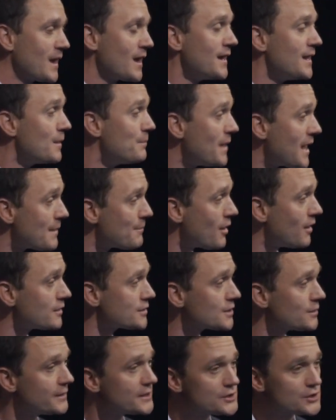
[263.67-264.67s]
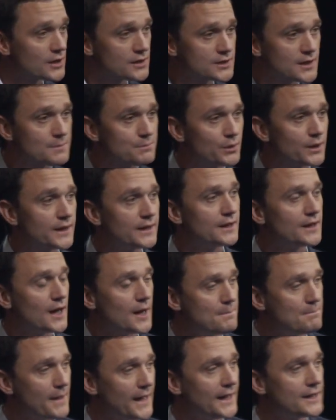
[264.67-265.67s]
Now, Bob also has just completed a
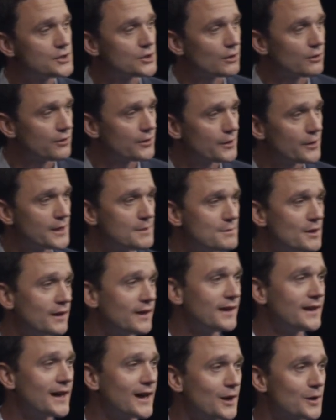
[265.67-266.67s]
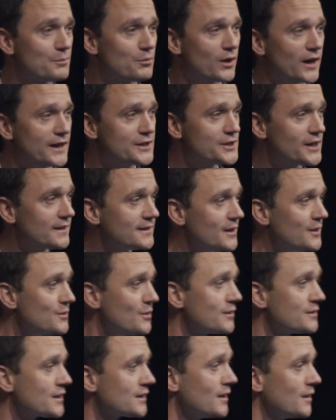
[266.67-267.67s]
major $30 million project at
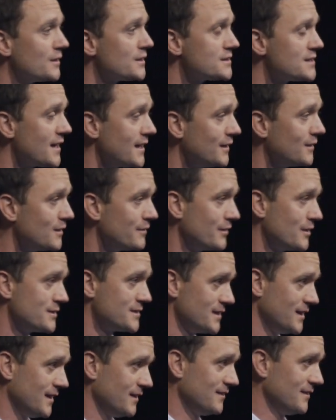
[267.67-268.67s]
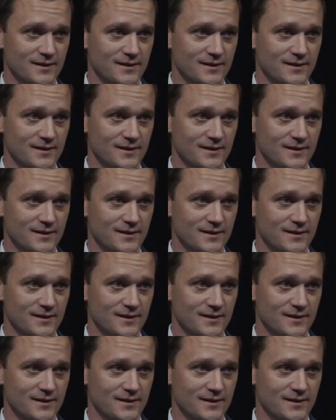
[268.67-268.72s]
North Dakota State University.